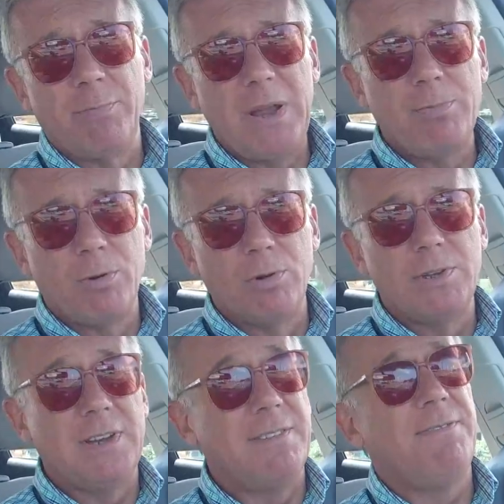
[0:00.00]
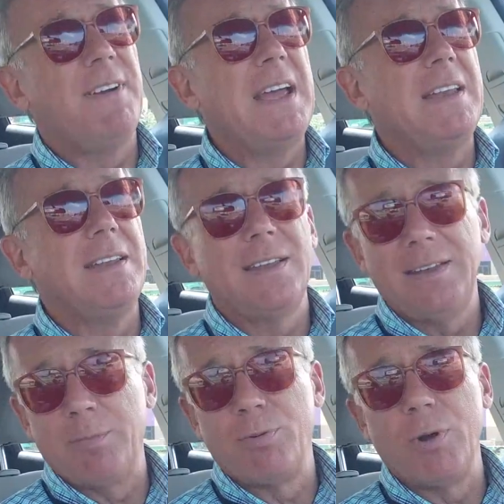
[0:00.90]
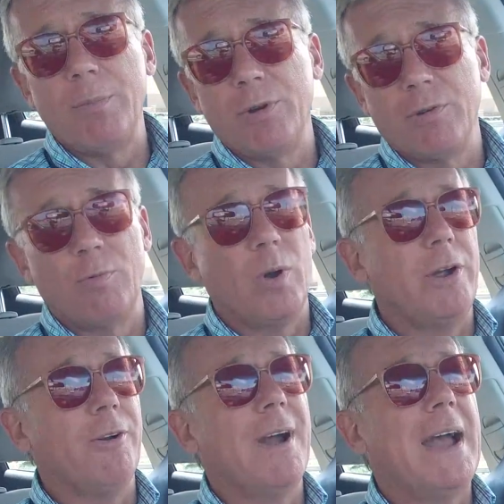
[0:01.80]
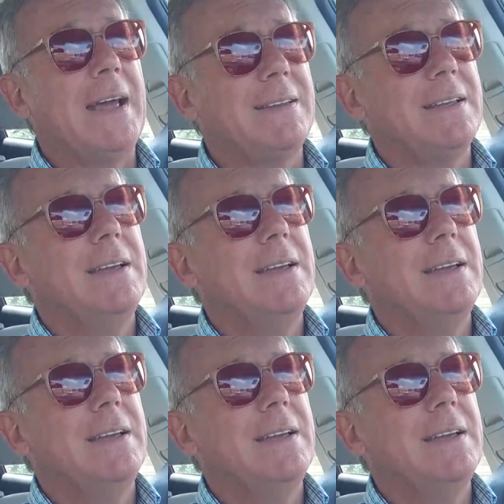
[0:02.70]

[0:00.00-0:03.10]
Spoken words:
people to defend the perimeter of where you're at.